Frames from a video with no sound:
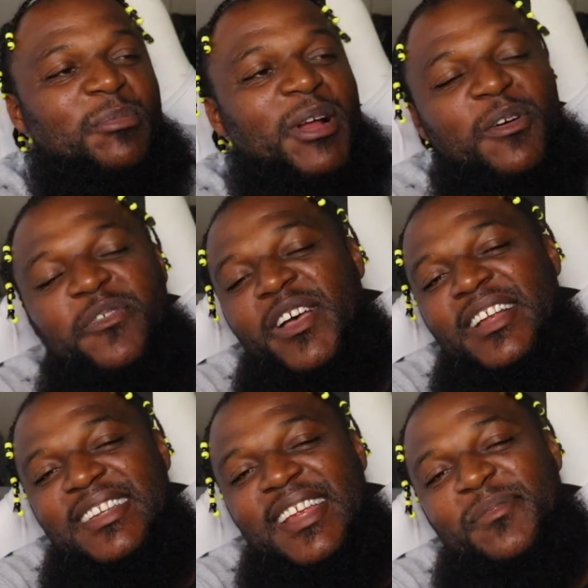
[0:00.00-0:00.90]
Bro,
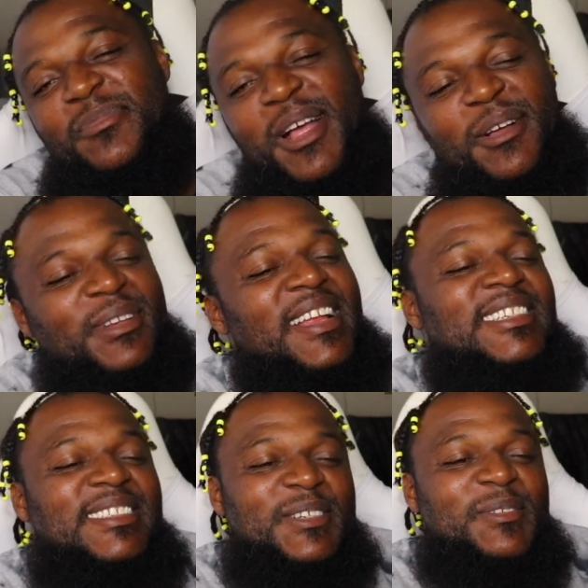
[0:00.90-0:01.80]
fuck that, bro.
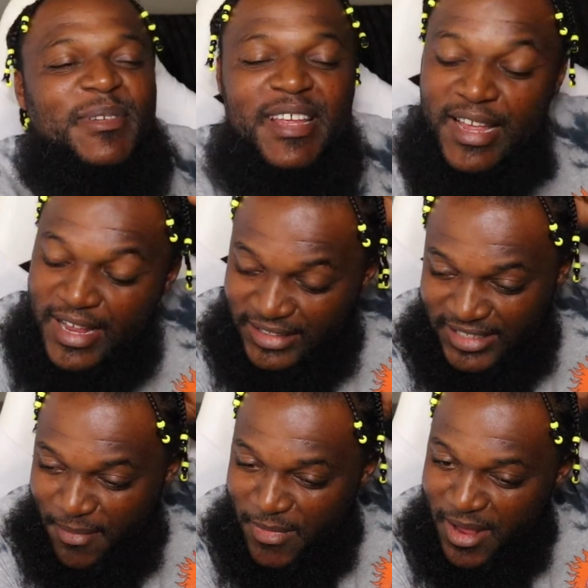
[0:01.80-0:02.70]
That's stupid.
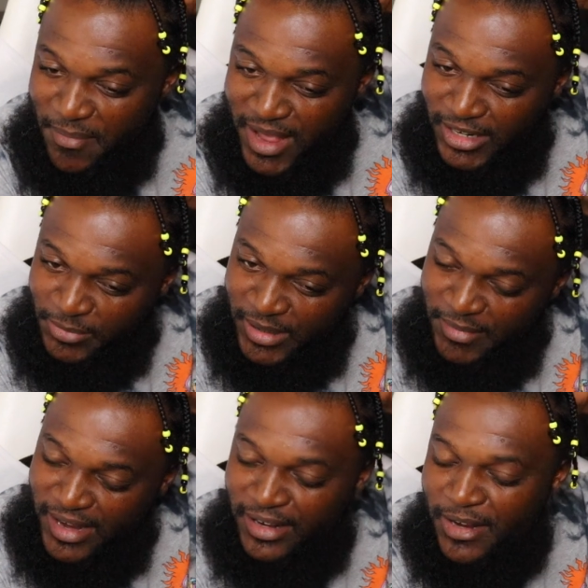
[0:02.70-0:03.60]
Talking about Maga's
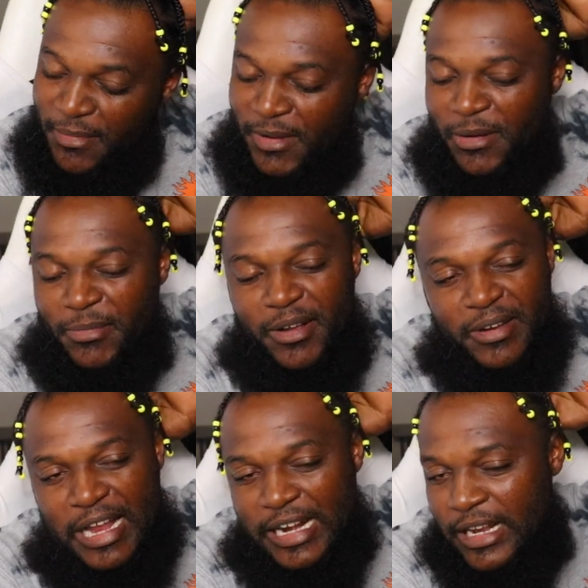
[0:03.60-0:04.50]
back. Man, come on, bro.
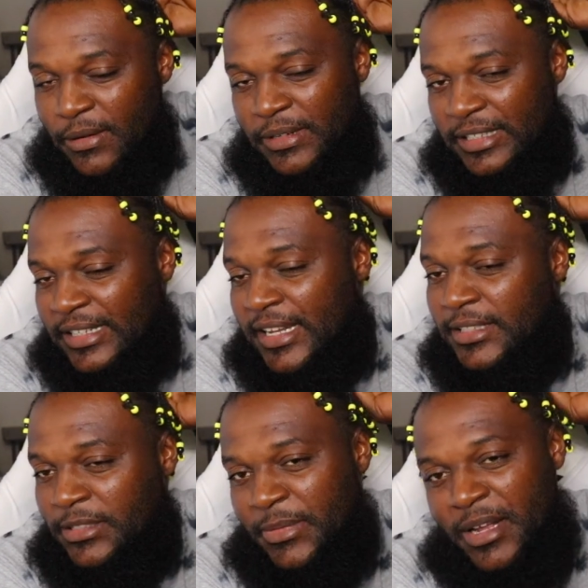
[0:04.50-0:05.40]
Y'all already know what the clan
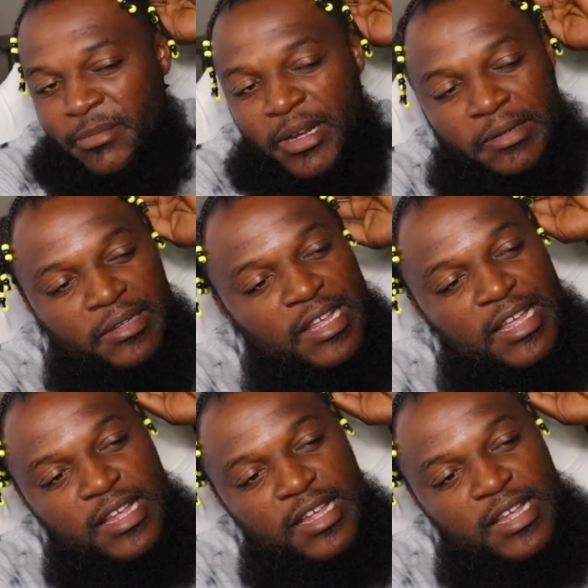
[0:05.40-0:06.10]
is about, bro.